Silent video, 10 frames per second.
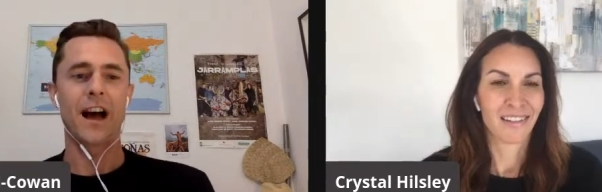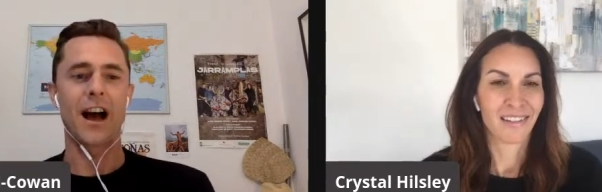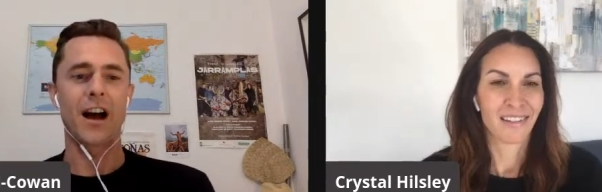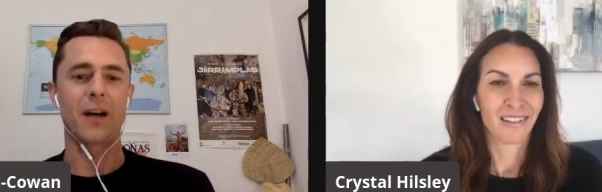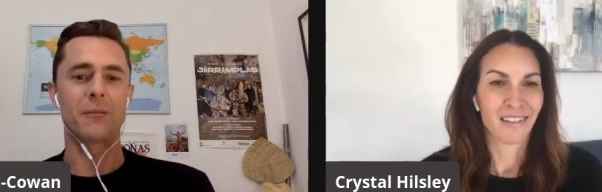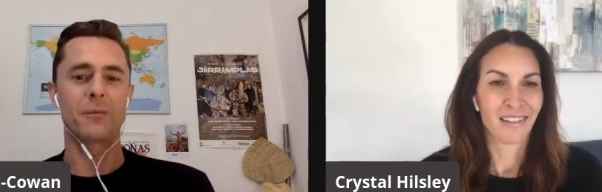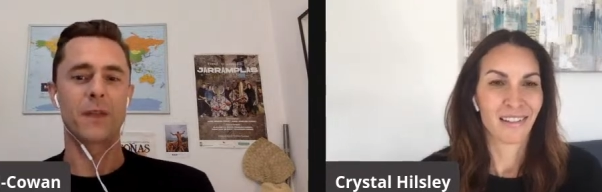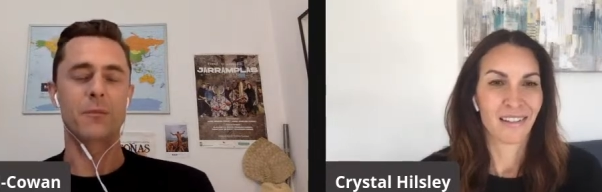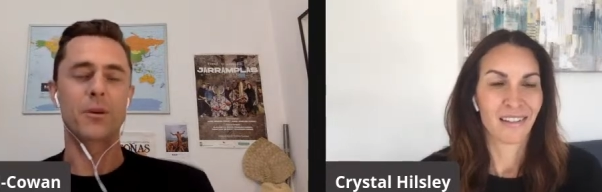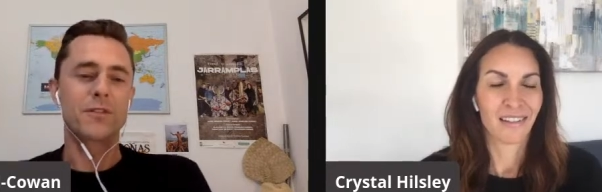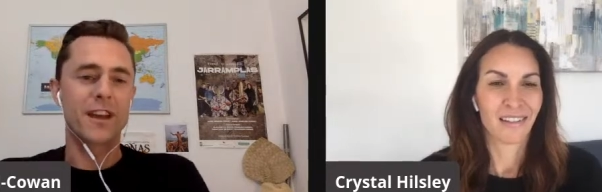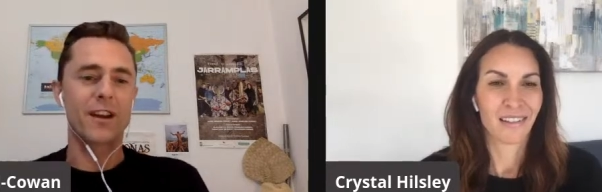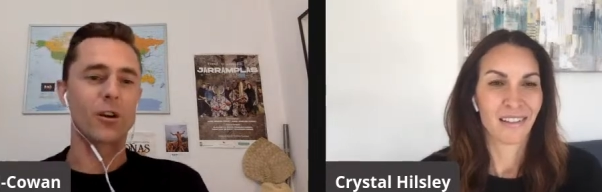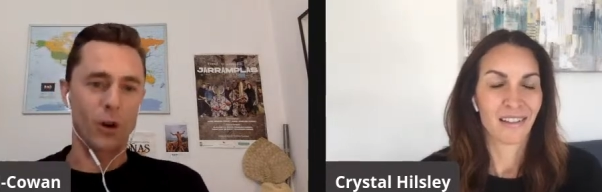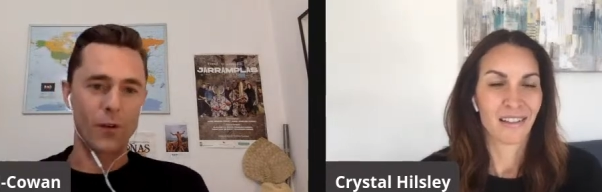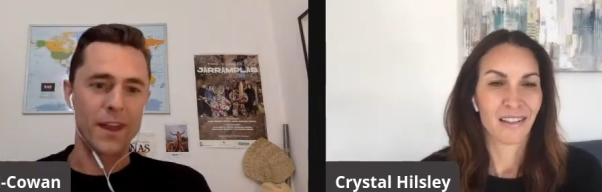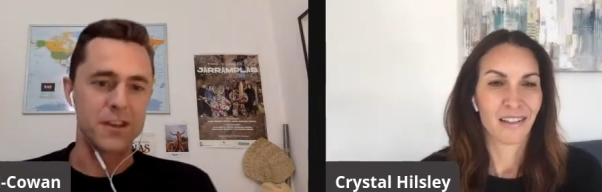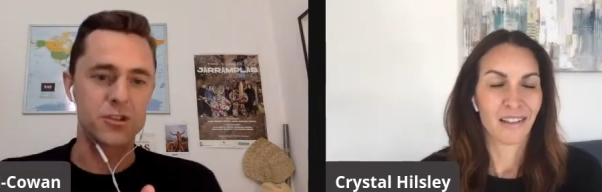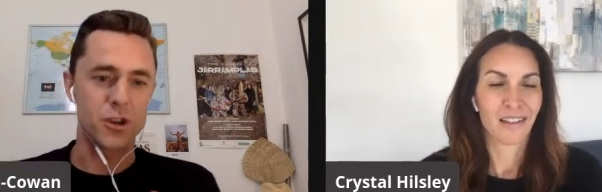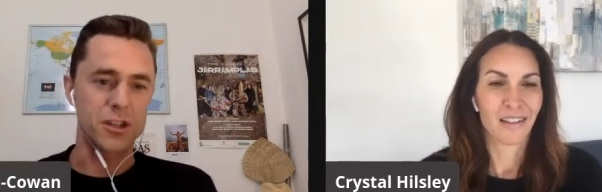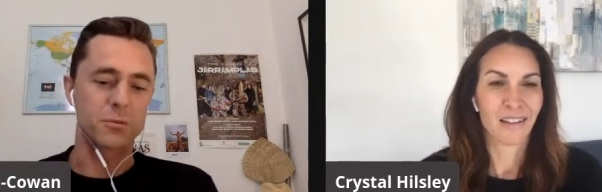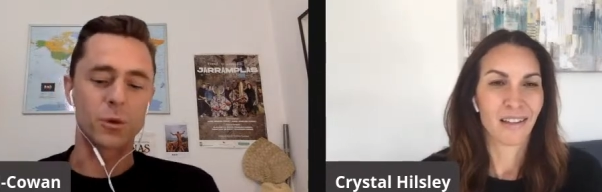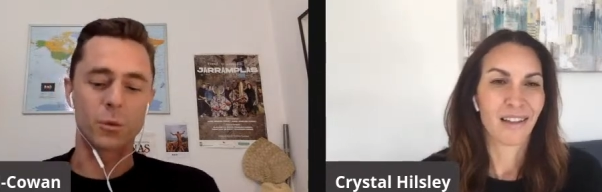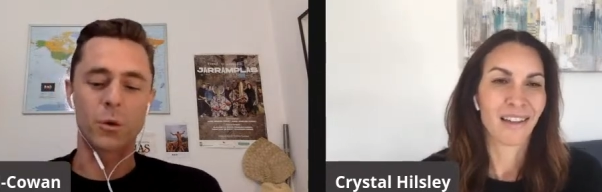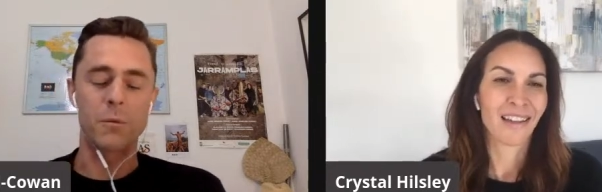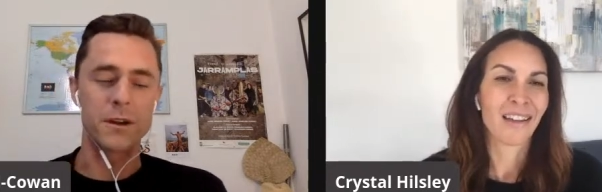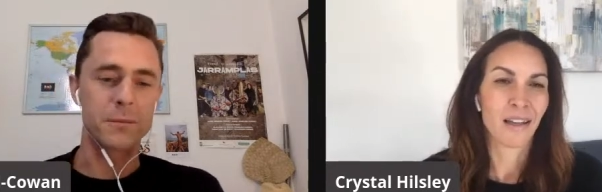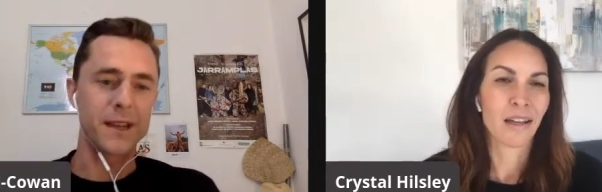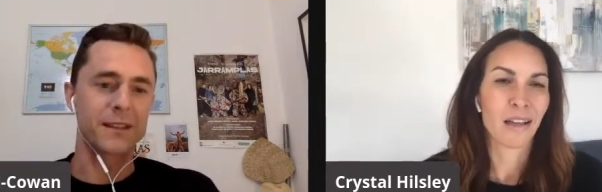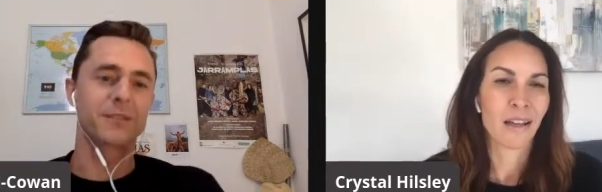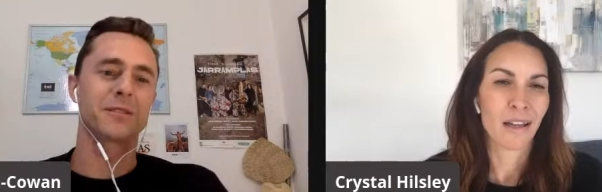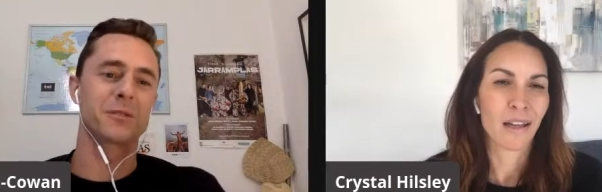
Speaker 1: um, improve their on their nutrition? What what would it be?